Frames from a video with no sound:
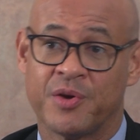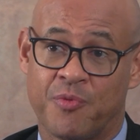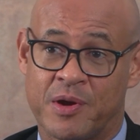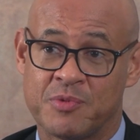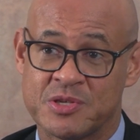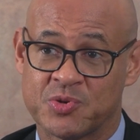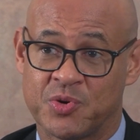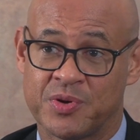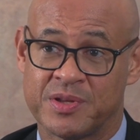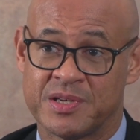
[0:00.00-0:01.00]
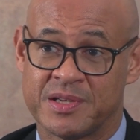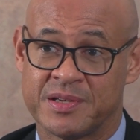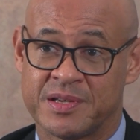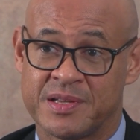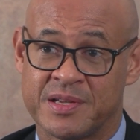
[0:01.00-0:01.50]
One, we saw
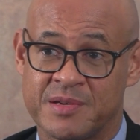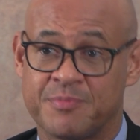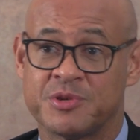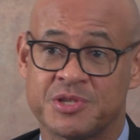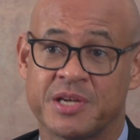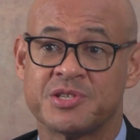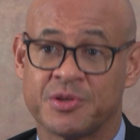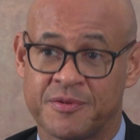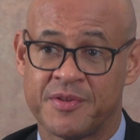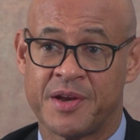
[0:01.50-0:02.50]
the depreciation of